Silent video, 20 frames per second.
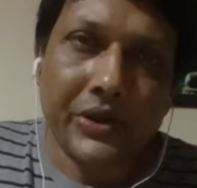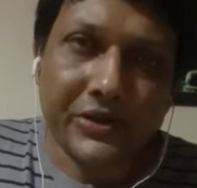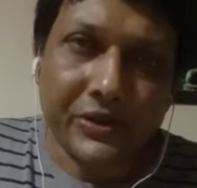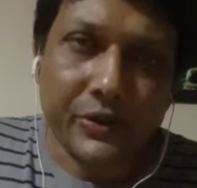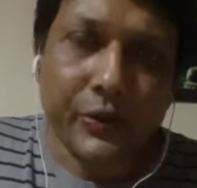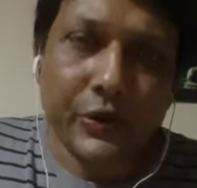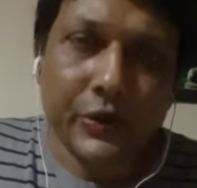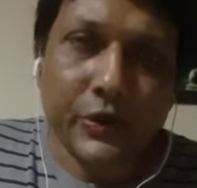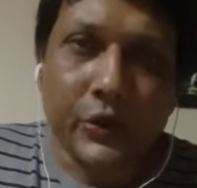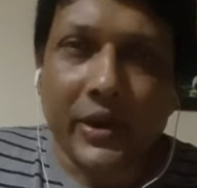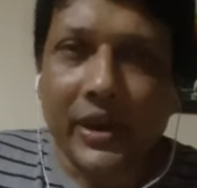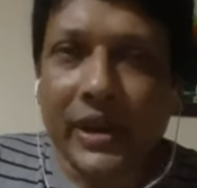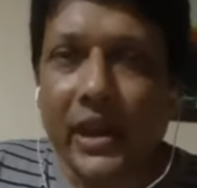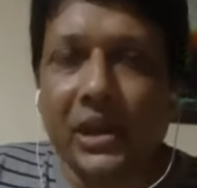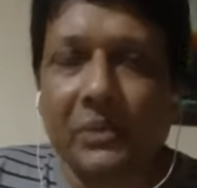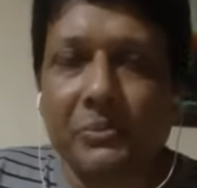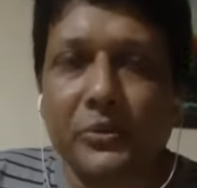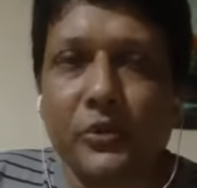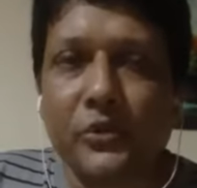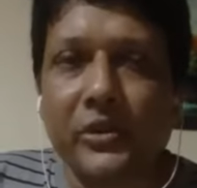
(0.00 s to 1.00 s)
going to
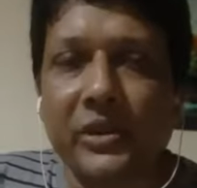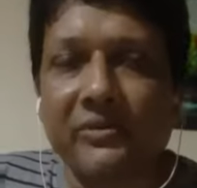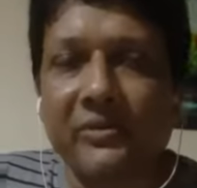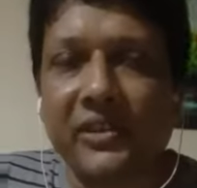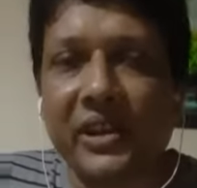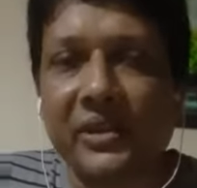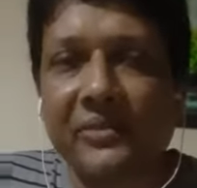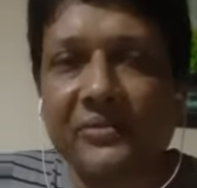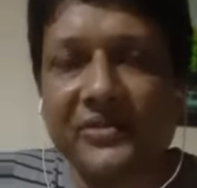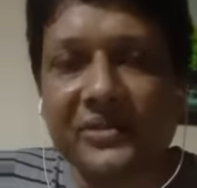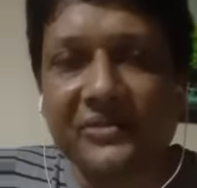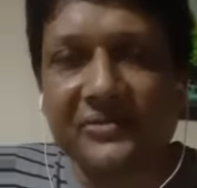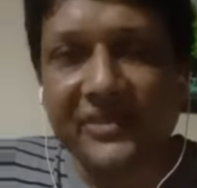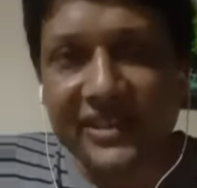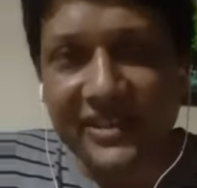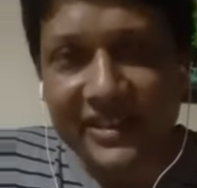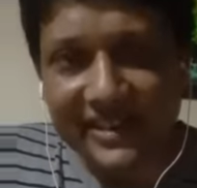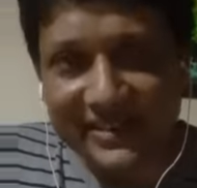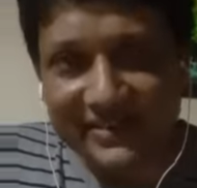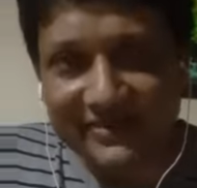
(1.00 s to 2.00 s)
help to develop
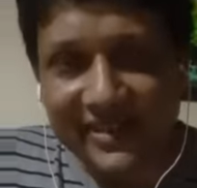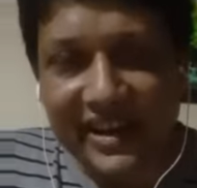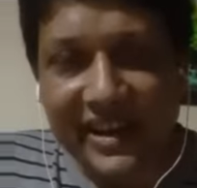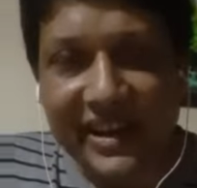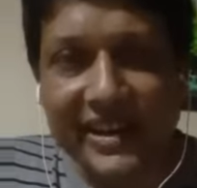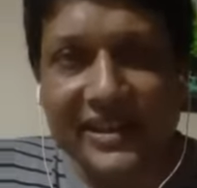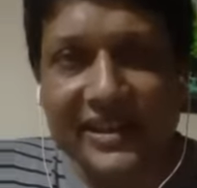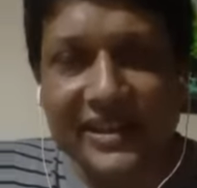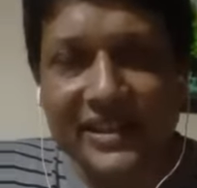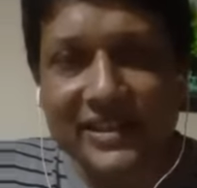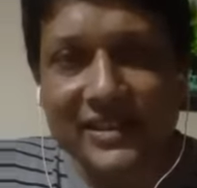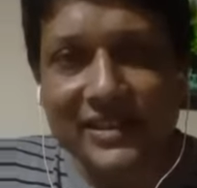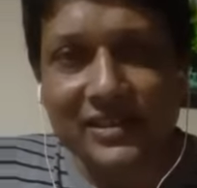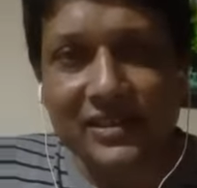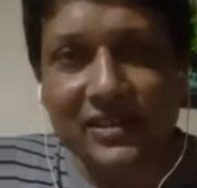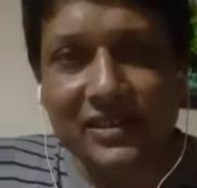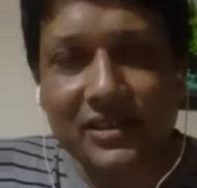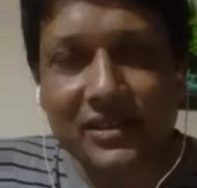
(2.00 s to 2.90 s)
various varieties